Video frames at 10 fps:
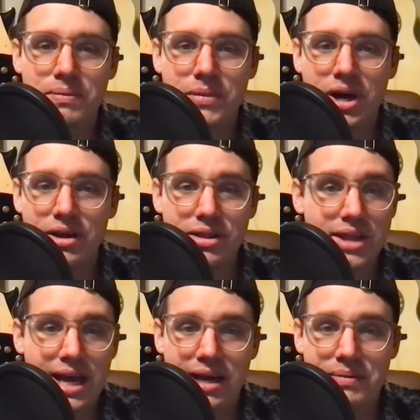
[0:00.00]
Other than
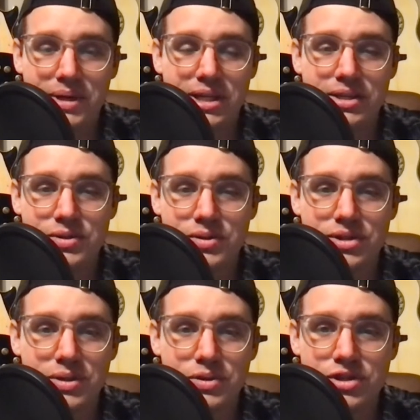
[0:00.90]
that, I mean, it
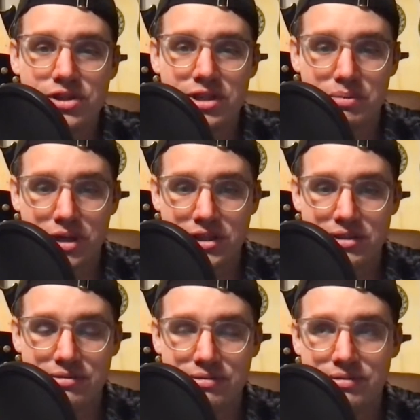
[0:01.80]
was just an
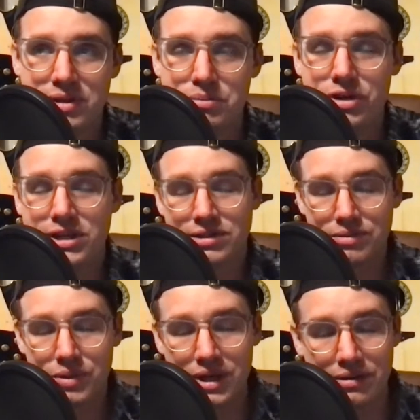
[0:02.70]
impressive
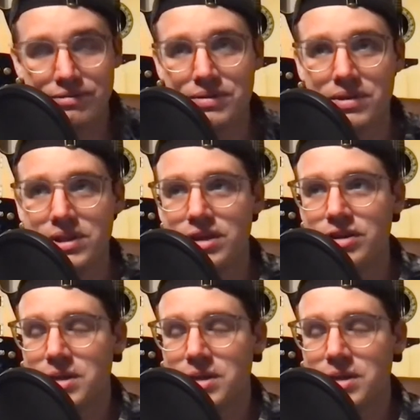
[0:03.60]
win from the Thunder.